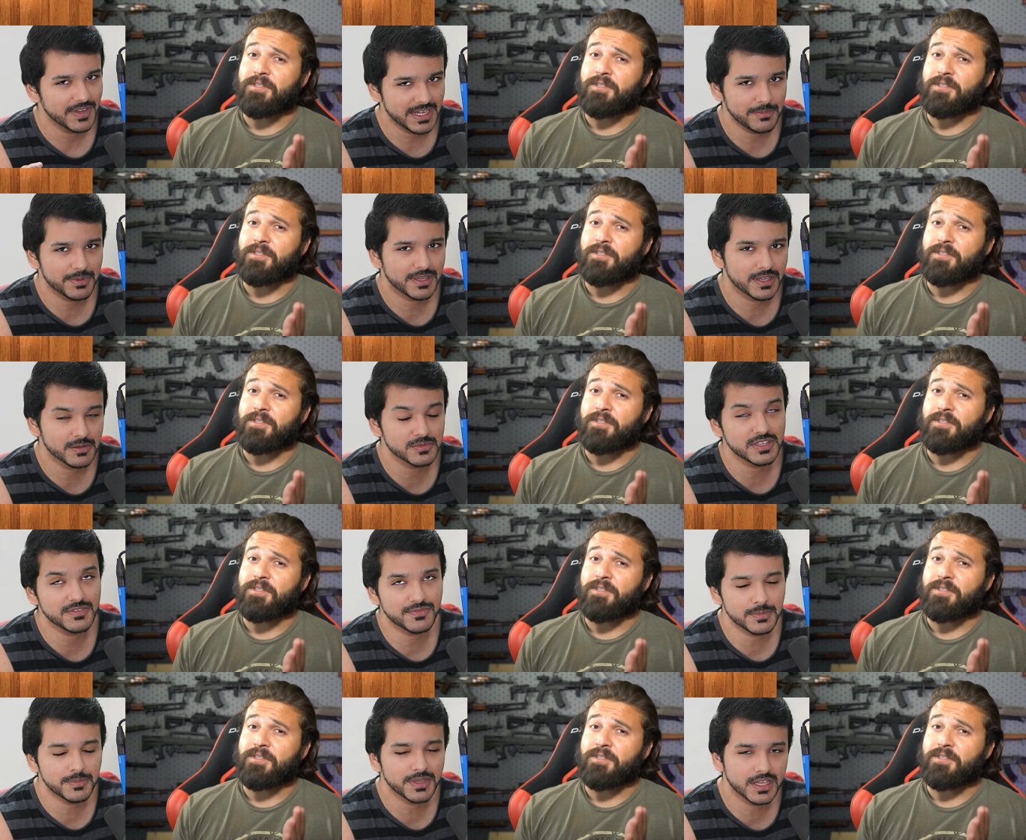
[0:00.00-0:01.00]
Speaker 1: When he becomes
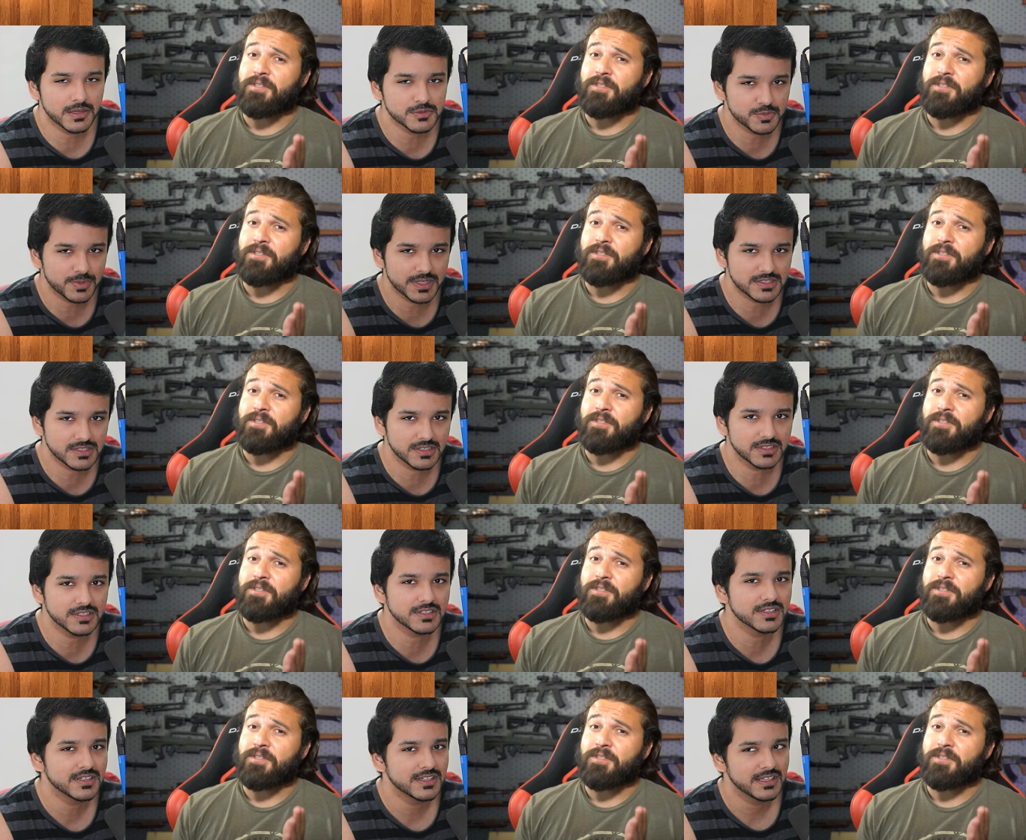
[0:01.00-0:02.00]
if he becomes
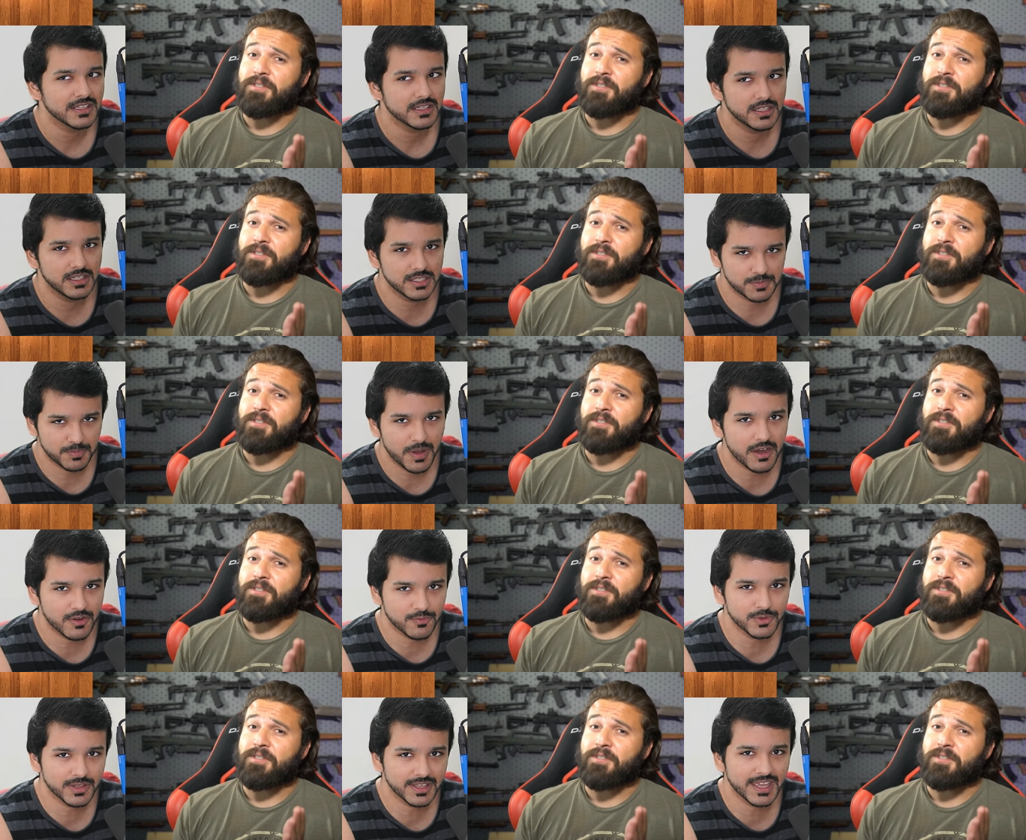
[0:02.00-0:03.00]
president, he's
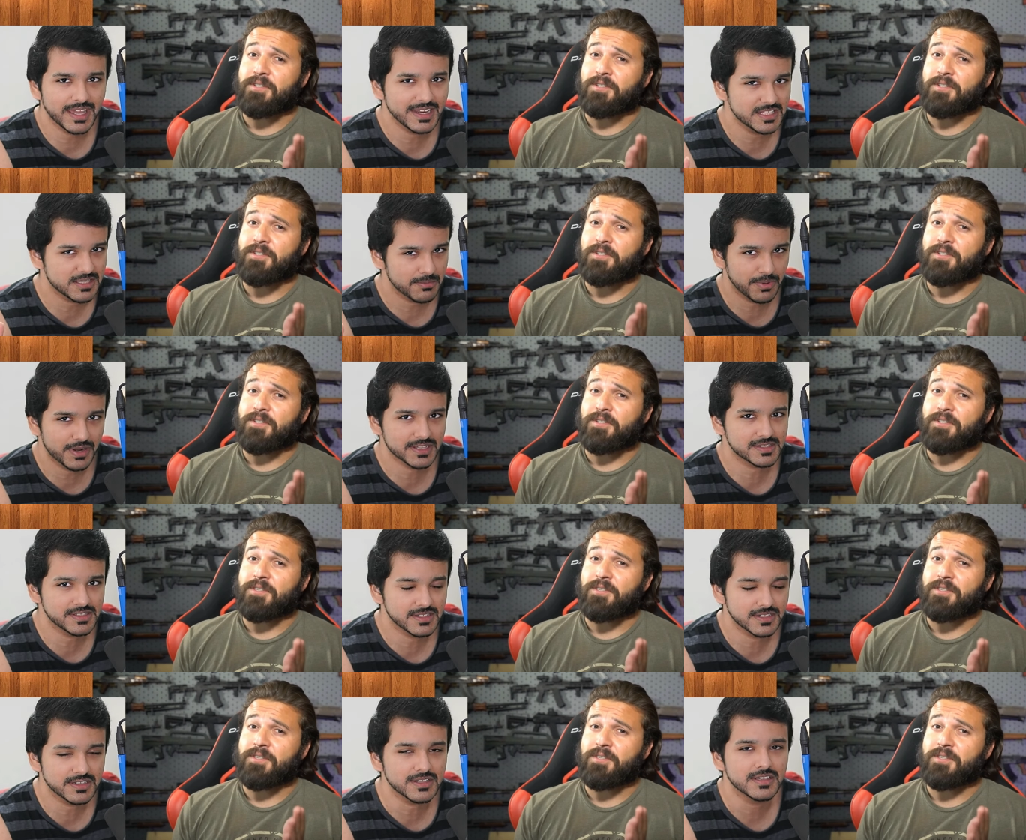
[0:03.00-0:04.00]
powerful again, he's a
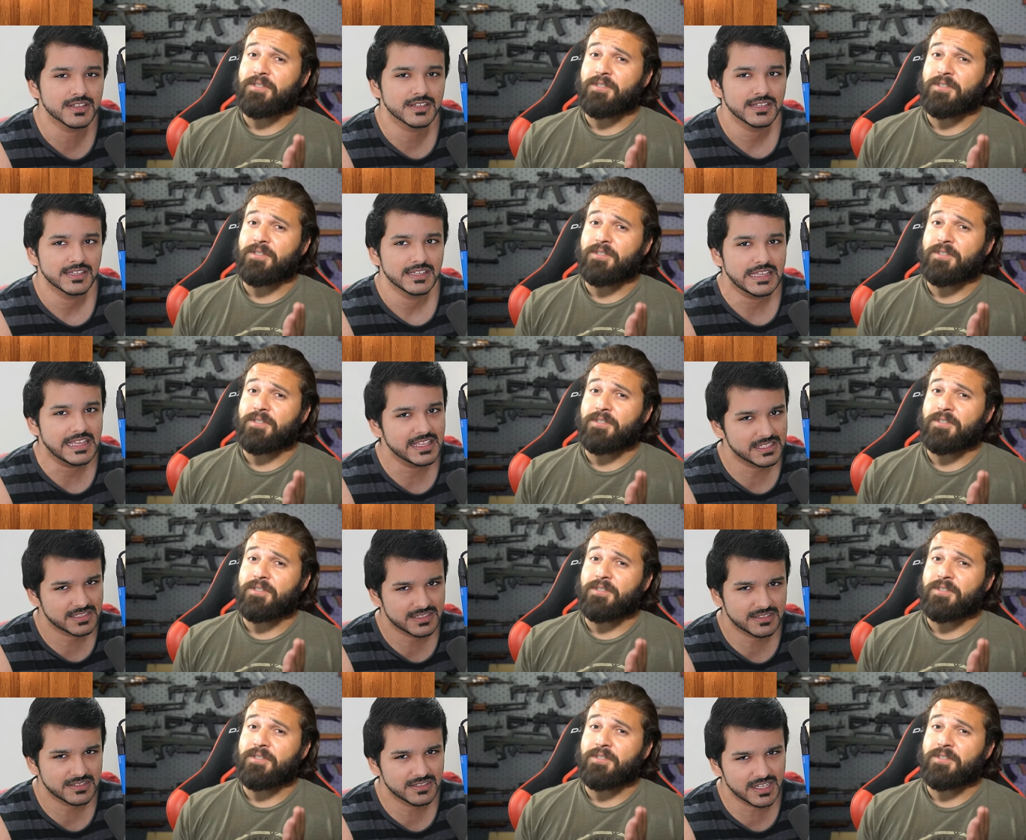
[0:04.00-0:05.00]
president. He
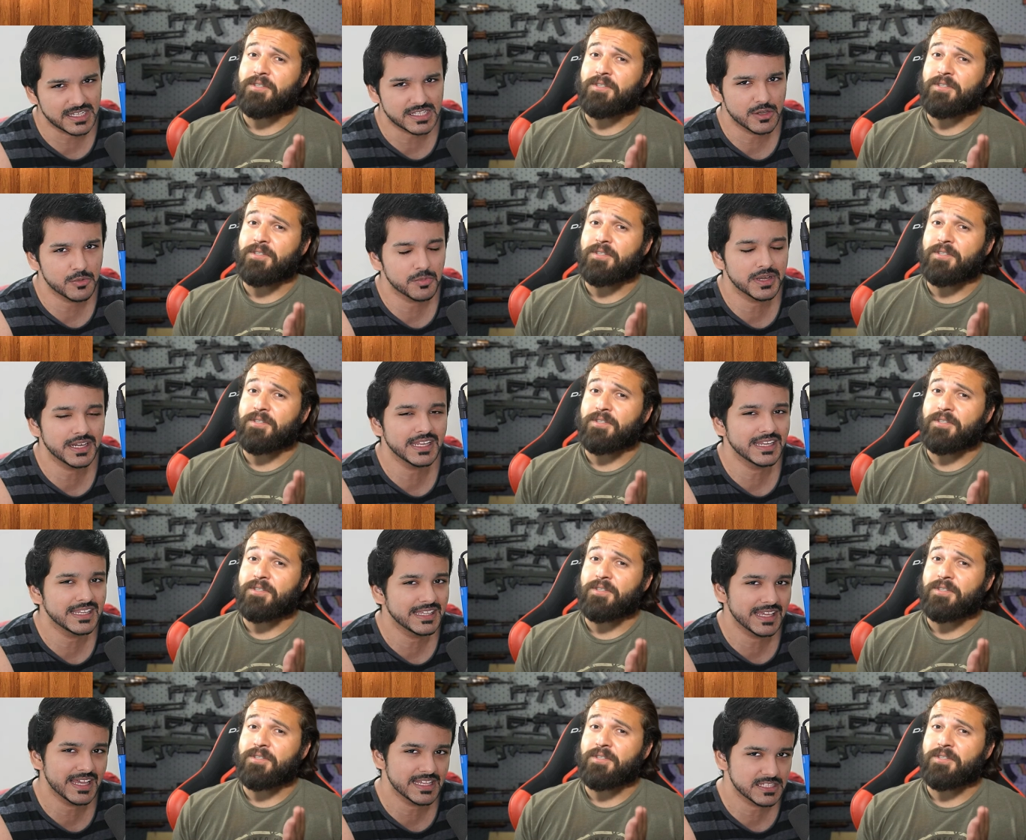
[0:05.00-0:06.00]
does have money and
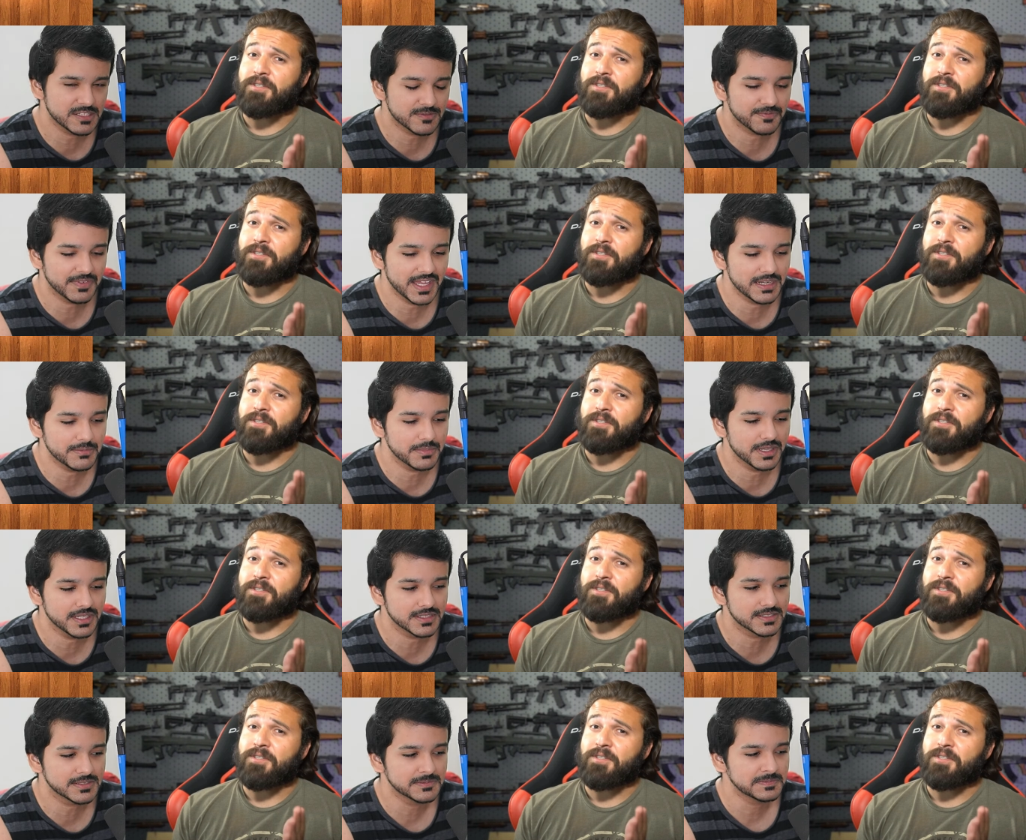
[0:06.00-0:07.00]
he has his fan
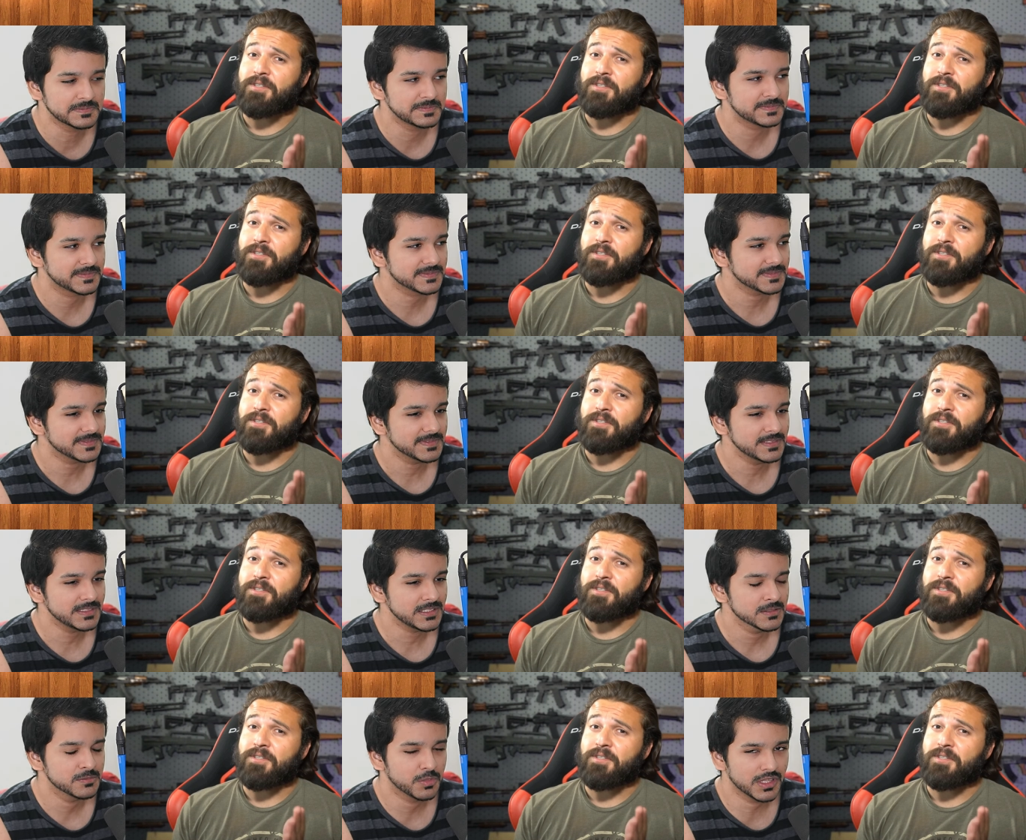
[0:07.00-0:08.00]
base.
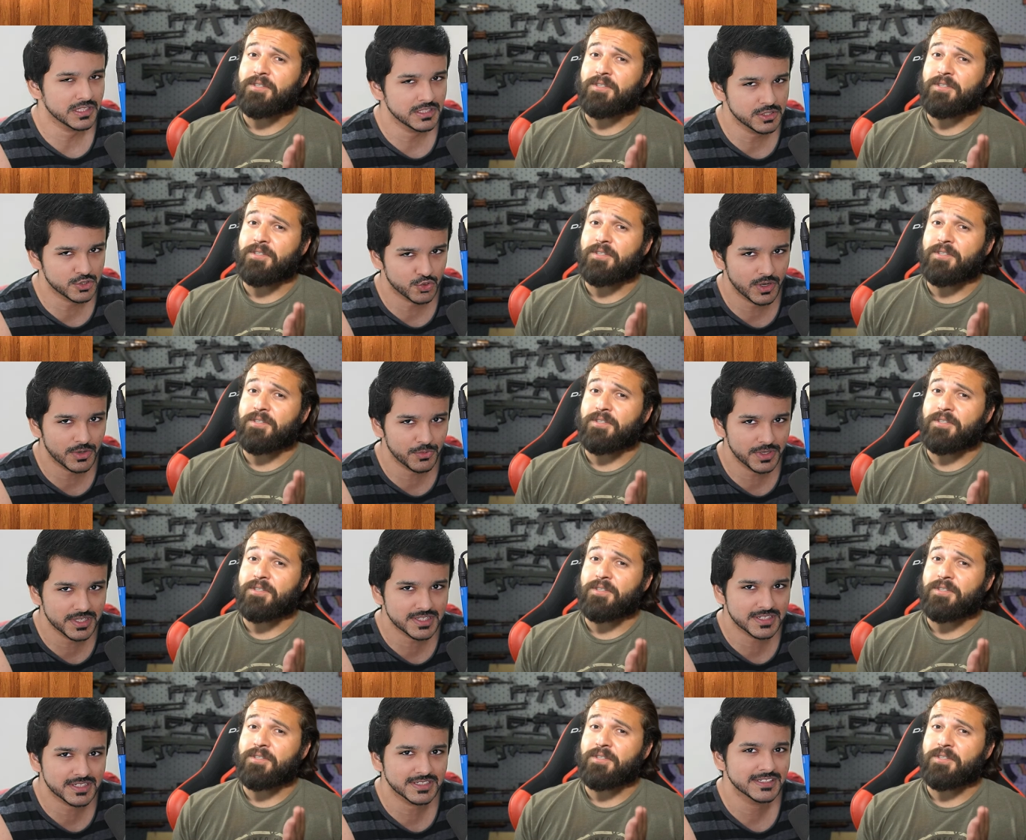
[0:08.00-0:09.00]
Ultra
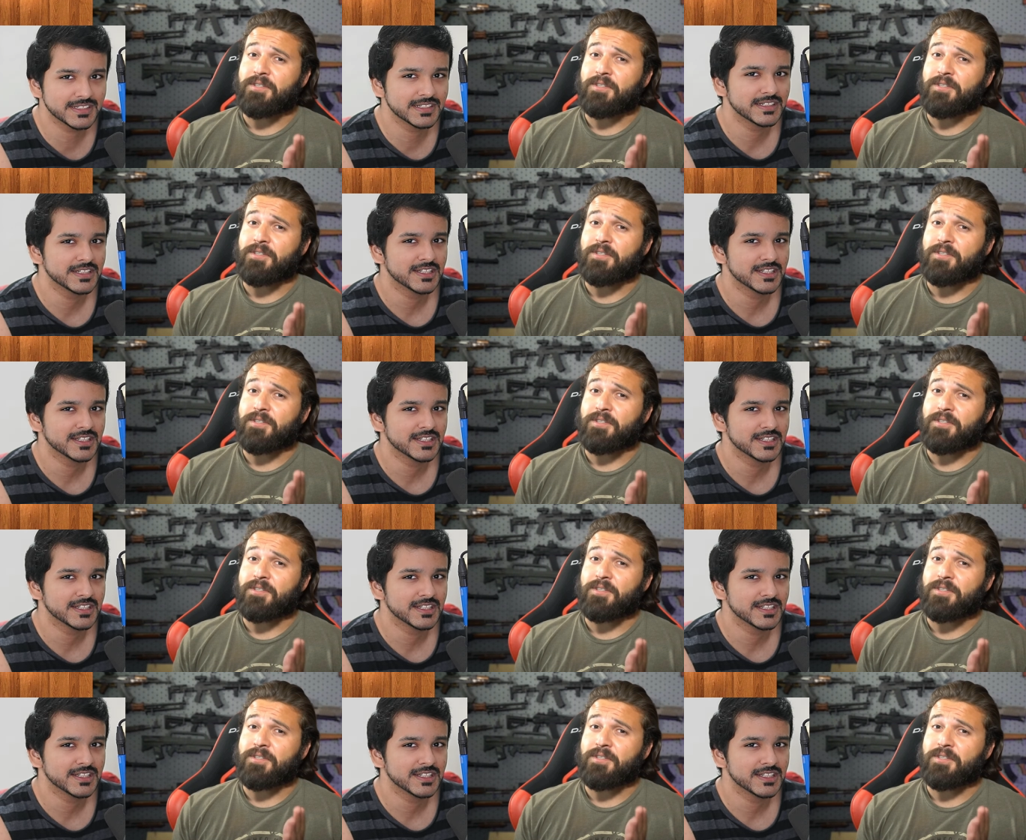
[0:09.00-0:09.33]
rich,